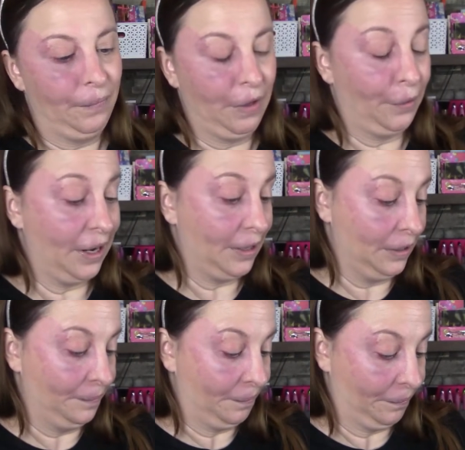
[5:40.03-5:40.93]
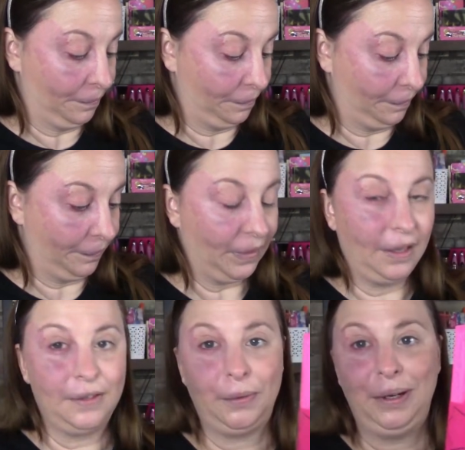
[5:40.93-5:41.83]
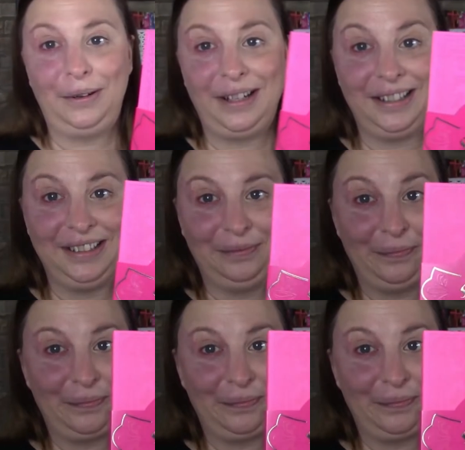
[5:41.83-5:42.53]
okay, so here it is.